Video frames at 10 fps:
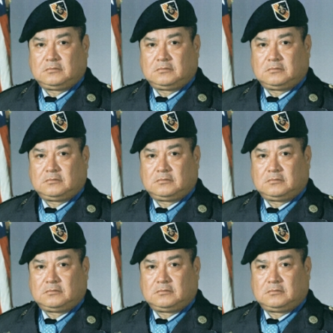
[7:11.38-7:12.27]

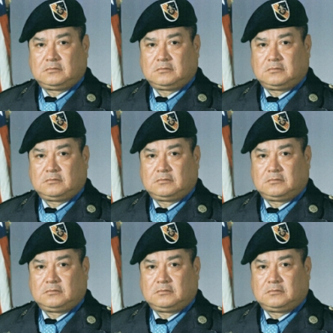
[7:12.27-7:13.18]

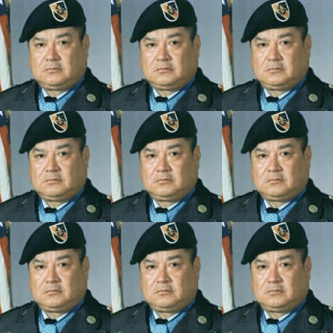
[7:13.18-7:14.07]

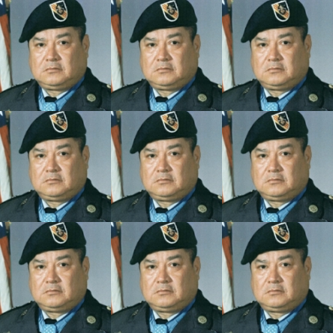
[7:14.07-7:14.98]

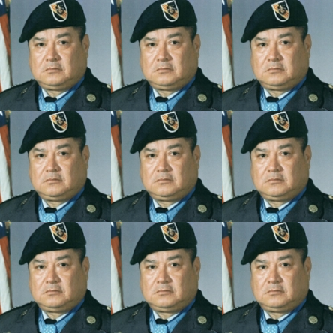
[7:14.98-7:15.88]

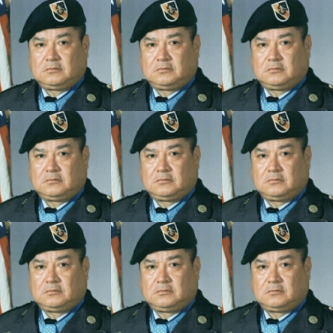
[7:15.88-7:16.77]

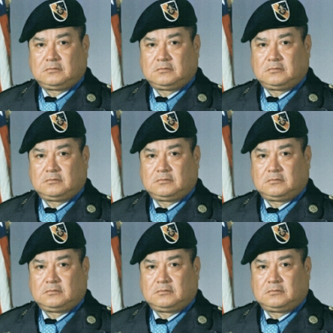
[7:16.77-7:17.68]

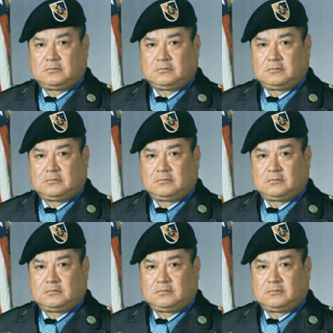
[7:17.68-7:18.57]

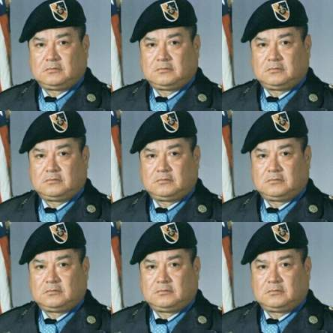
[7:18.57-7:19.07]
This is a still picture; no speech is visible.